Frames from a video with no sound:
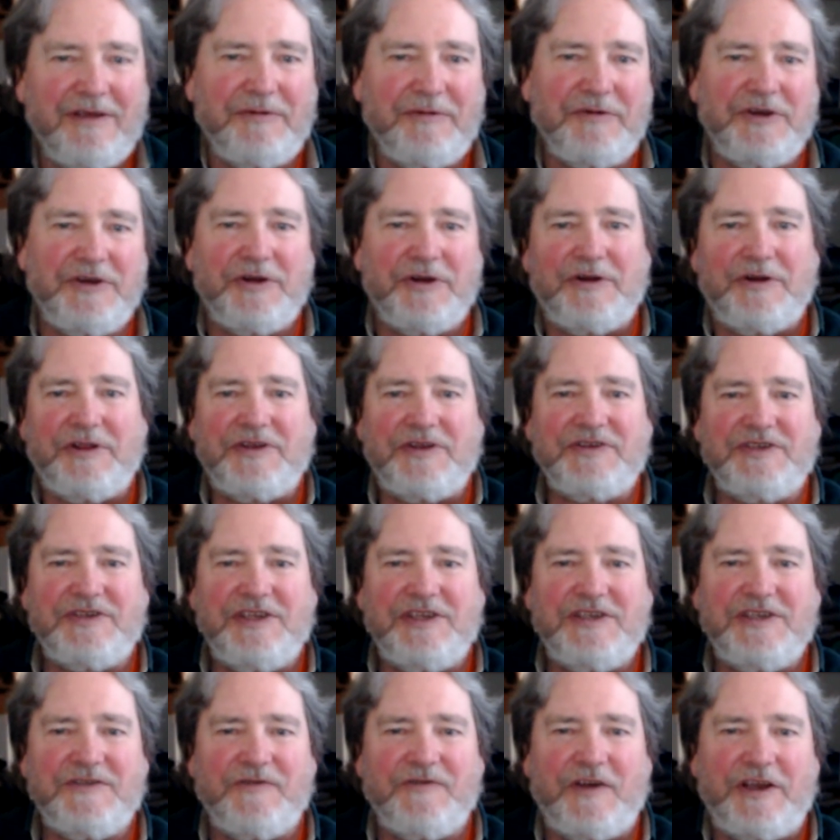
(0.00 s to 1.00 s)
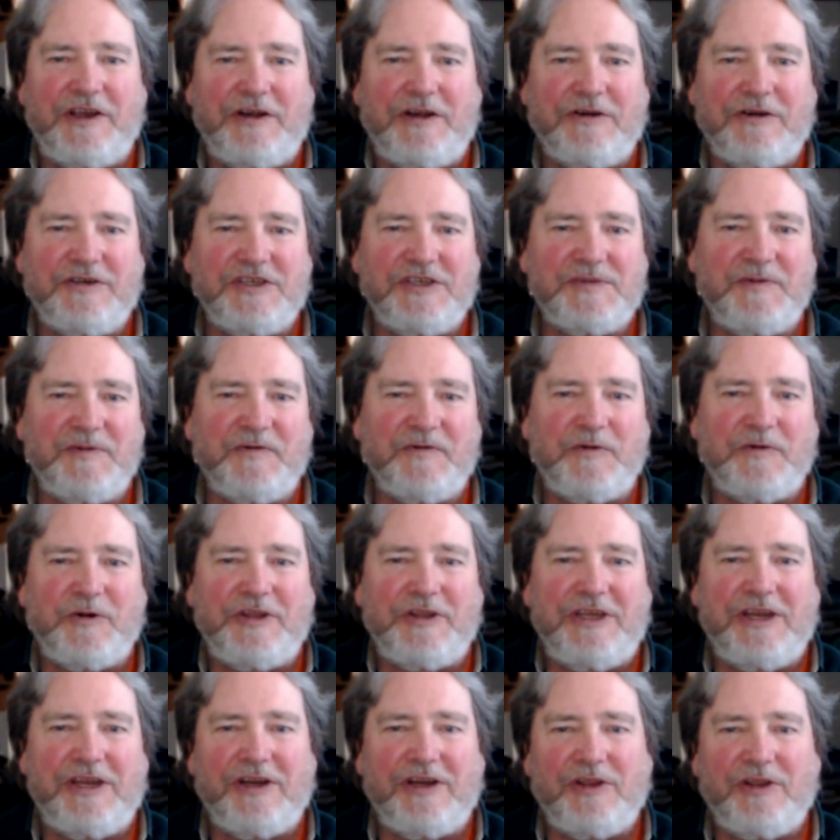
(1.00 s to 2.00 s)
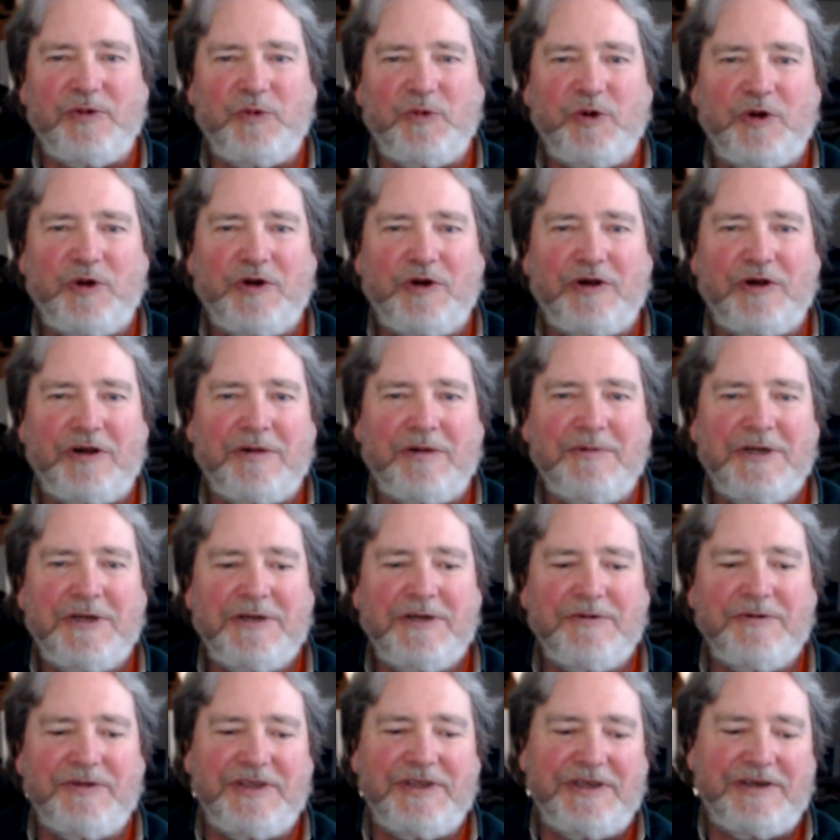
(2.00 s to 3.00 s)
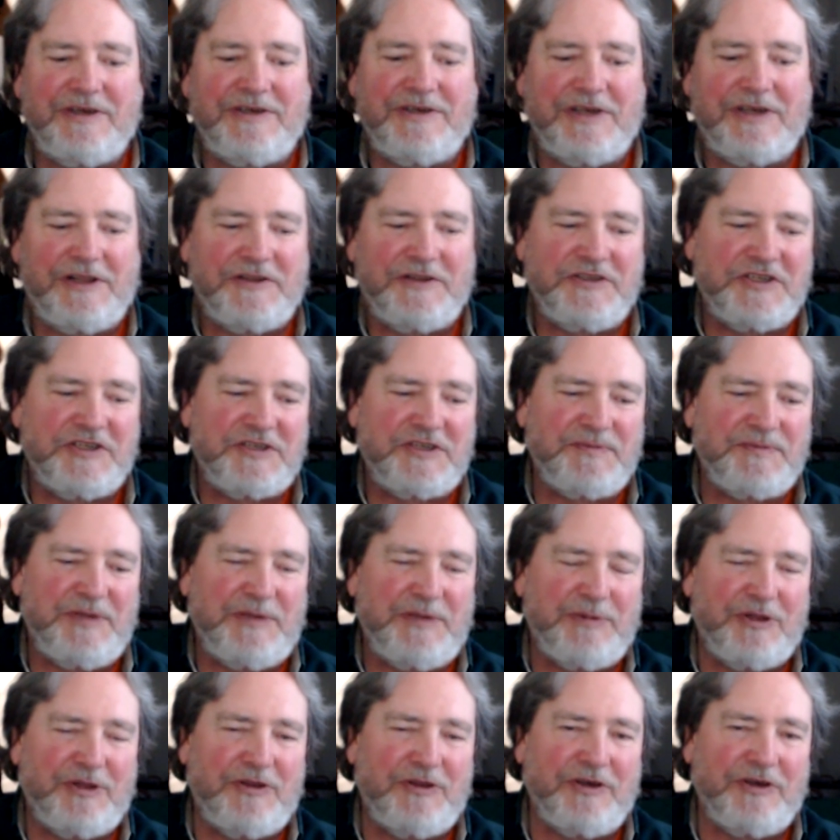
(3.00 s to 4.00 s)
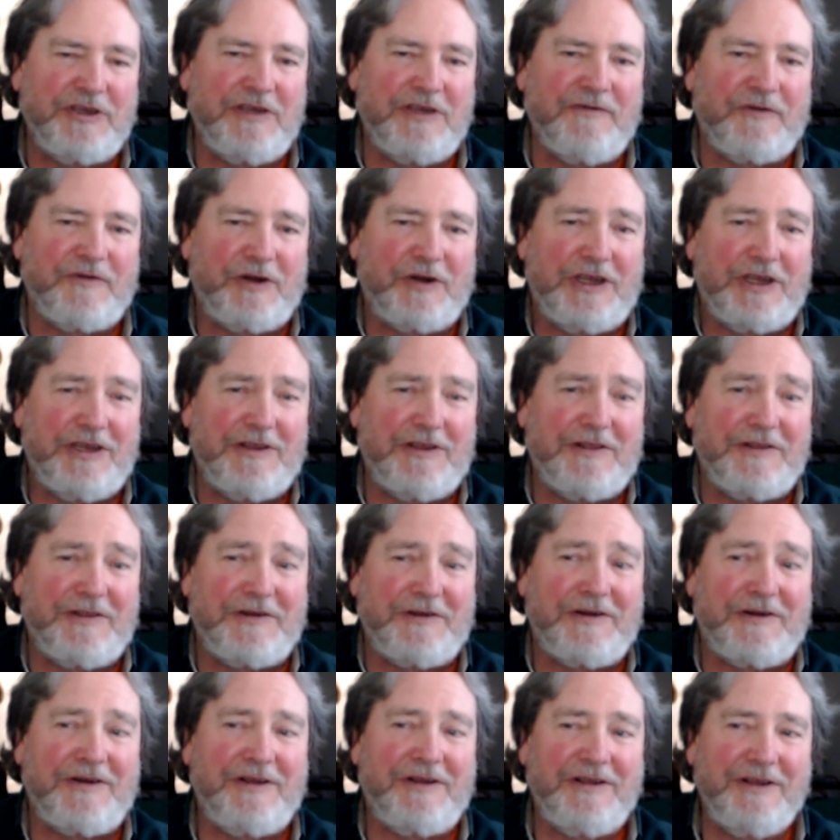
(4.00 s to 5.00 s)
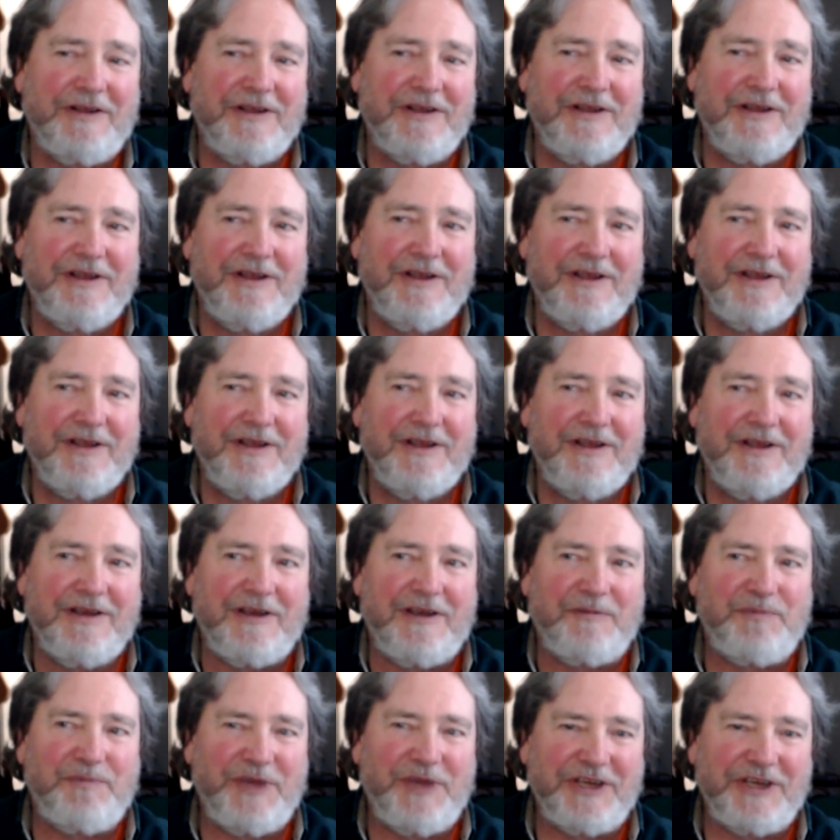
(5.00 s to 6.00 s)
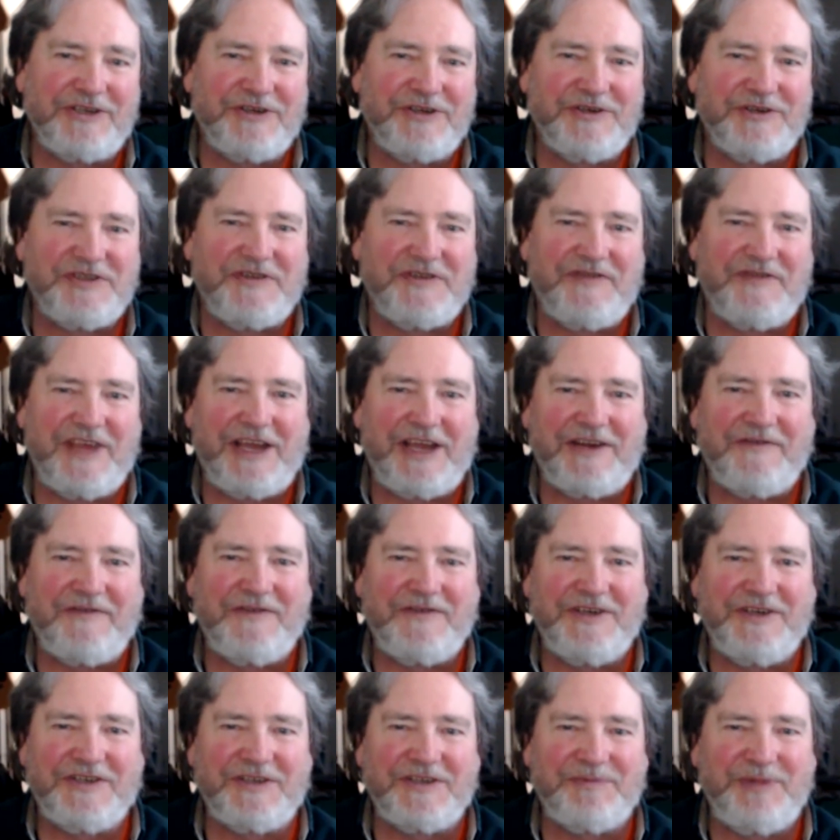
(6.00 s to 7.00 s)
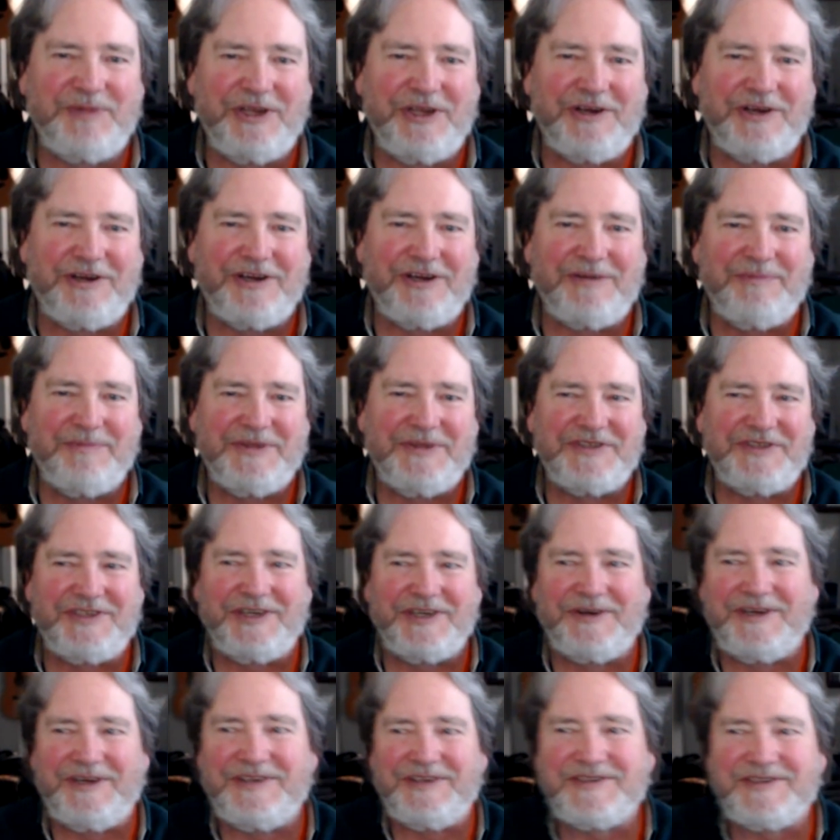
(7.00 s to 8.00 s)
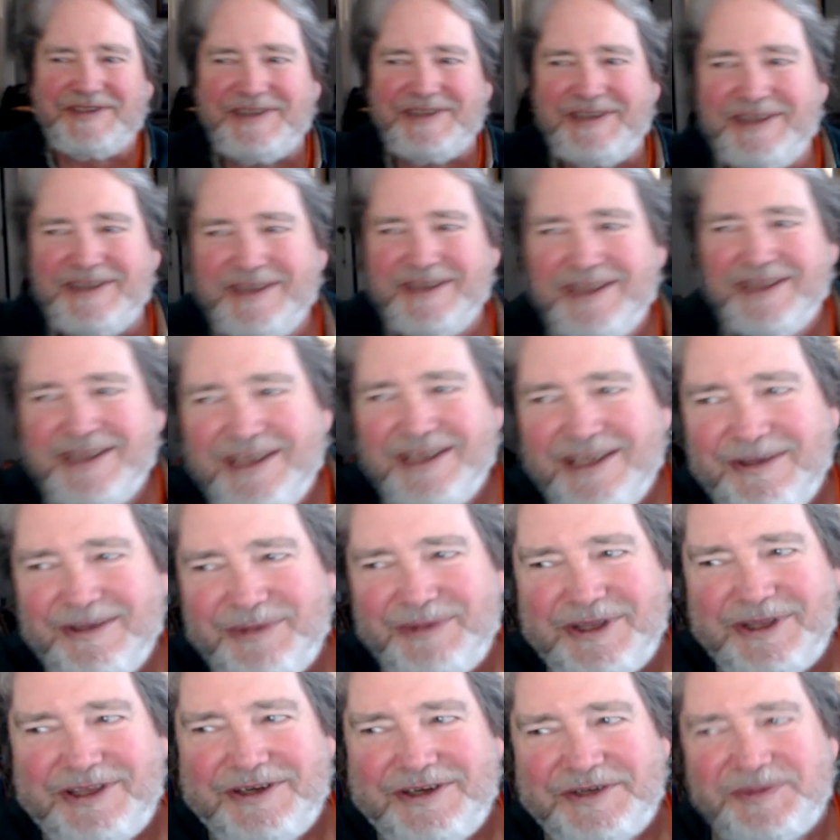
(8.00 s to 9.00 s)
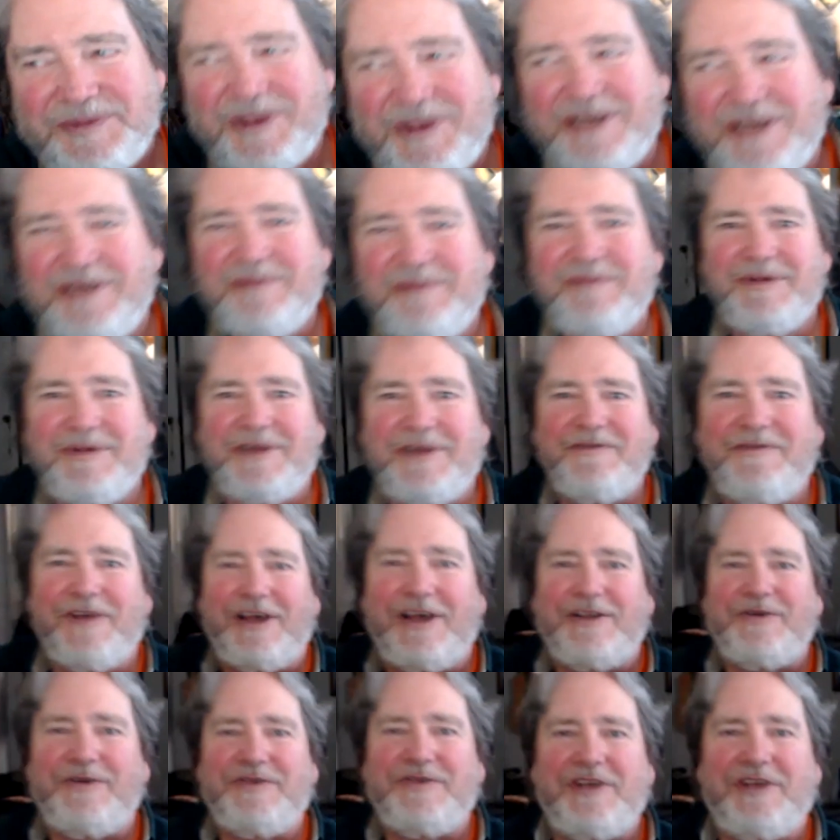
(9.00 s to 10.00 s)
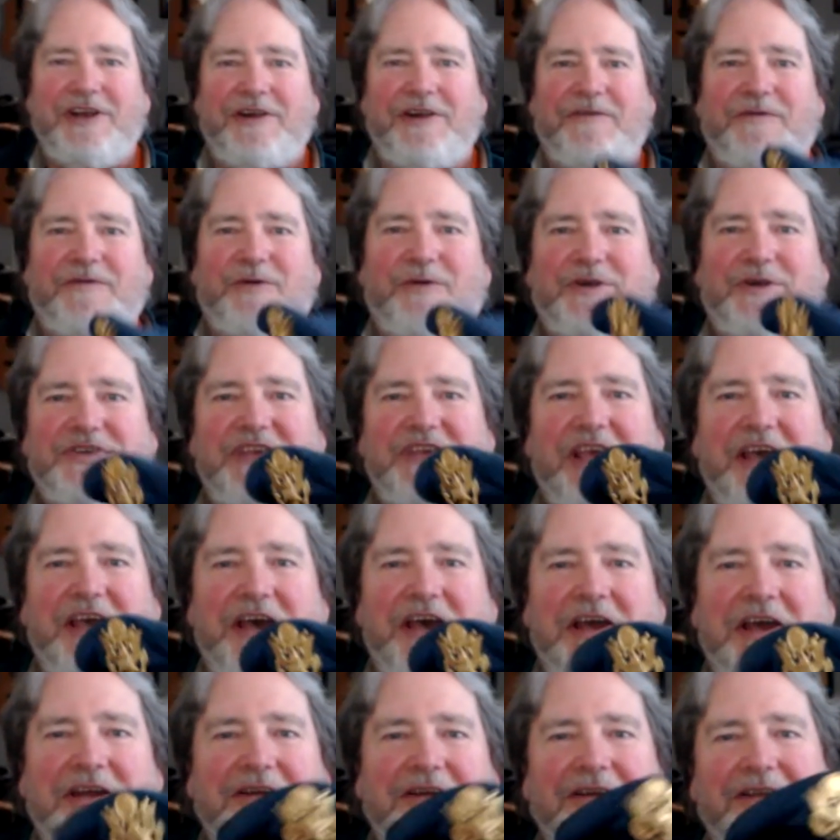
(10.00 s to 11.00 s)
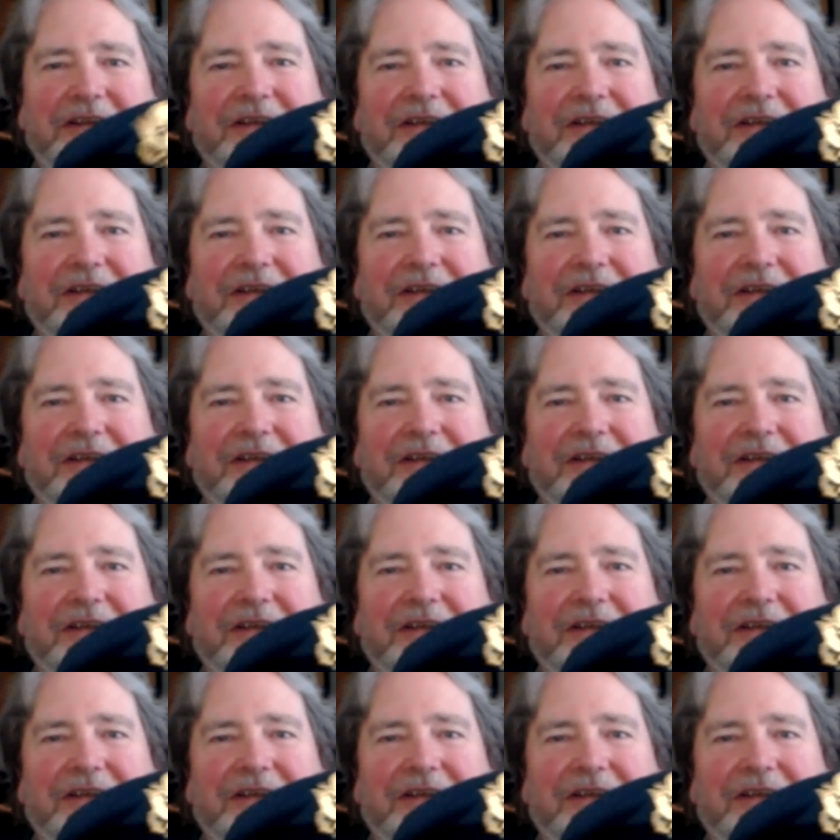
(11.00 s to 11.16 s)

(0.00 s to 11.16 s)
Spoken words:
during the ceasefire just before the end of the war, the intelligence people looking for Hitler. And pictures of that have disappeared mysteriously. But there's my father's Air Force hat,